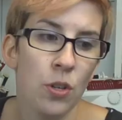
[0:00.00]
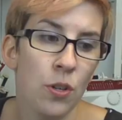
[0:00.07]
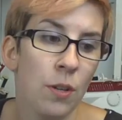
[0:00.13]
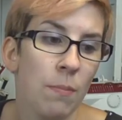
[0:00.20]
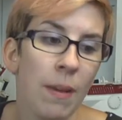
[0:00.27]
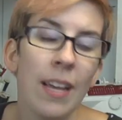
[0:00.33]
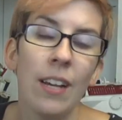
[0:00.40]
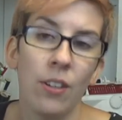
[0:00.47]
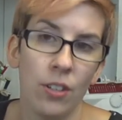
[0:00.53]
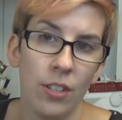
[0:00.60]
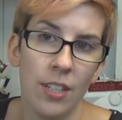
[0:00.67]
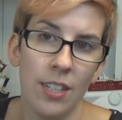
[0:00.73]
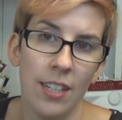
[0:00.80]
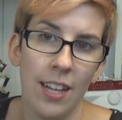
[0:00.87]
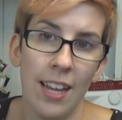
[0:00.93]
or you can make a
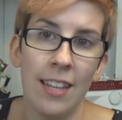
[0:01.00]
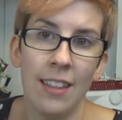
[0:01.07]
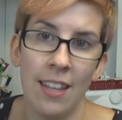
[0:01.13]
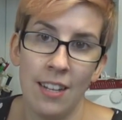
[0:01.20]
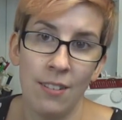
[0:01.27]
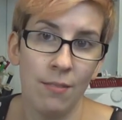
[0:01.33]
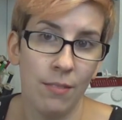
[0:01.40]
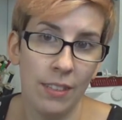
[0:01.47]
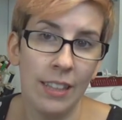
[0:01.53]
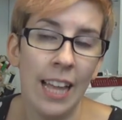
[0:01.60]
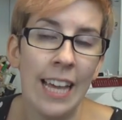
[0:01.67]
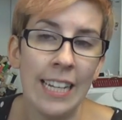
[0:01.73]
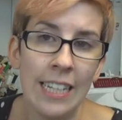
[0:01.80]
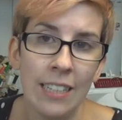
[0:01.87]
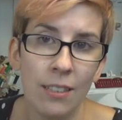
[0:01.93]
hood and then
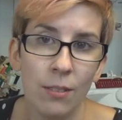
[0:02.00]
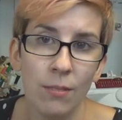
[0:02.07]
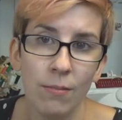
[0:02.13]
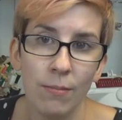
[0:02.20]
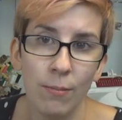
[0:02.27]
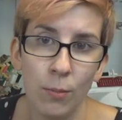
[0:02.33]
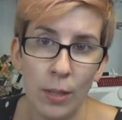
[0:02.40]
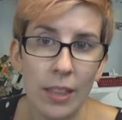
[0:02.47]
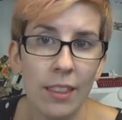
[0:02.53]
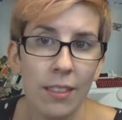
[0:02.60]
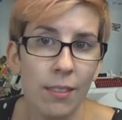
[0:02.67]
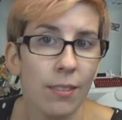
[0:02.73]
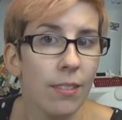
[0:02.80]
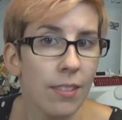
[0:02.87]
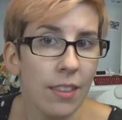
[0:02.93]
line it with
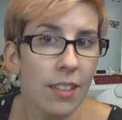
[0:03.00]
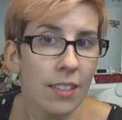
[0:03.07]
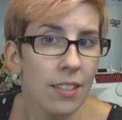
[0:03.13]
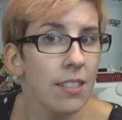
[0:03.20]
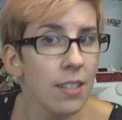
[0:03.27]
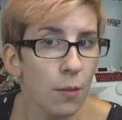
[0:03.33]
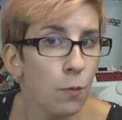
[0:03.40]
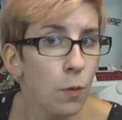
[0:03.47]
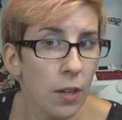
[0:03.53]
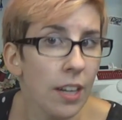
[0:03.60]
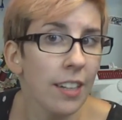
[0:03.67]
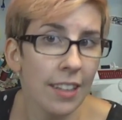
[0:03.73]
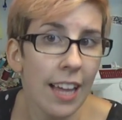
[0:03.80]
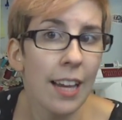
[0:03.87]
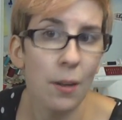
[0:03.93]
the stuff we're
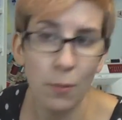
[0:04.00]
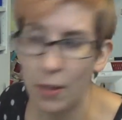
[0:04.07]
gonna line